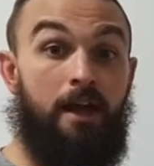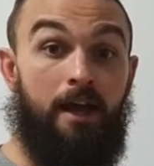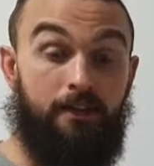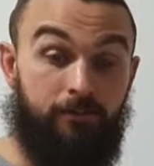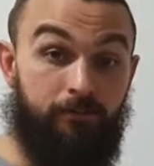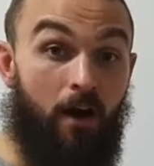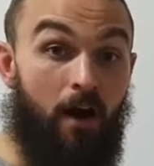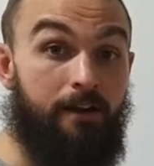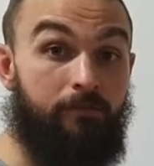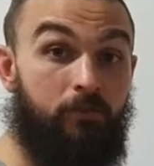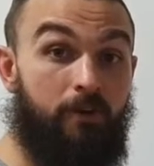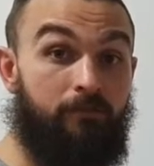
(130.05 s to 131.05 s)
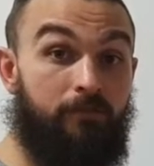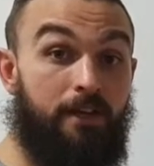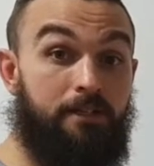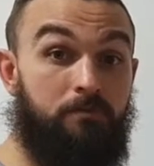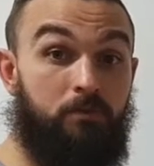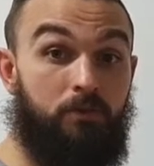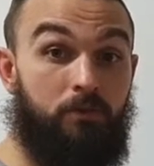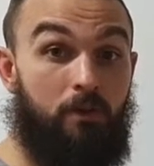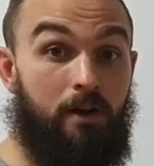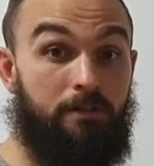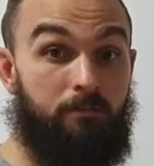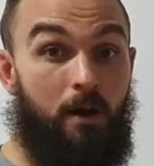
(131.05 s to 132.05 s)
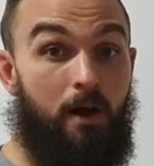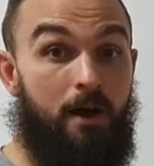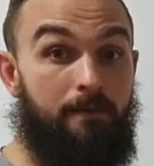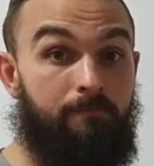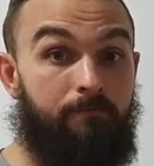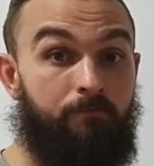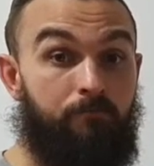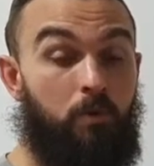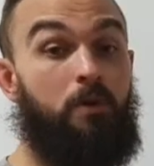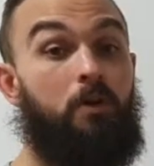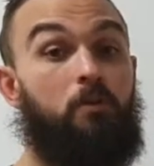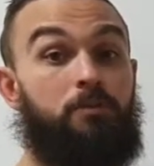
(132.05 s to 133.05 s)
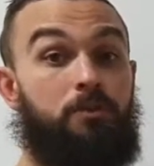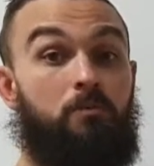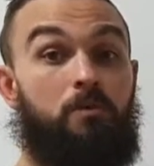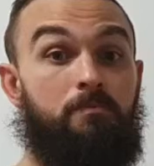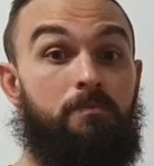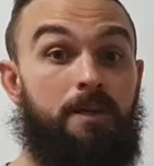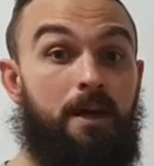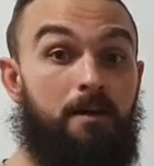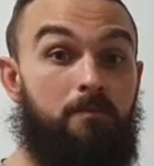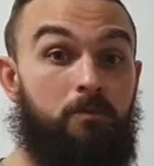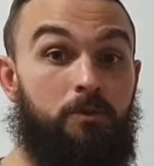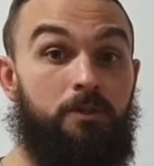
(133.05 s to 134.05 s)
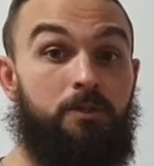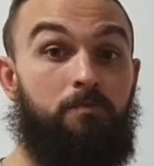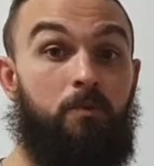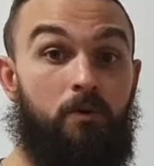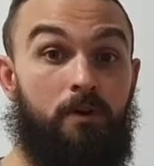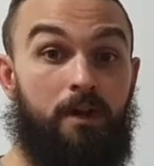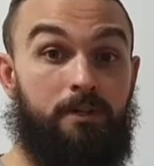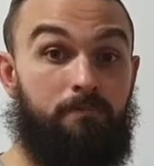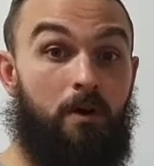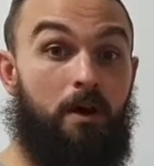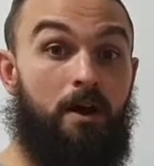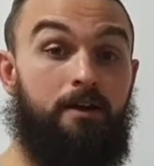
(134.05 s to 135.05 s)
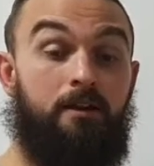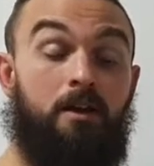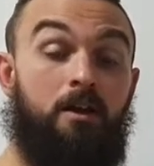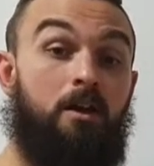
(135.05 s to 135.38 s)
It's fine if we're flexible through our spine, but we also want to be able to support our spine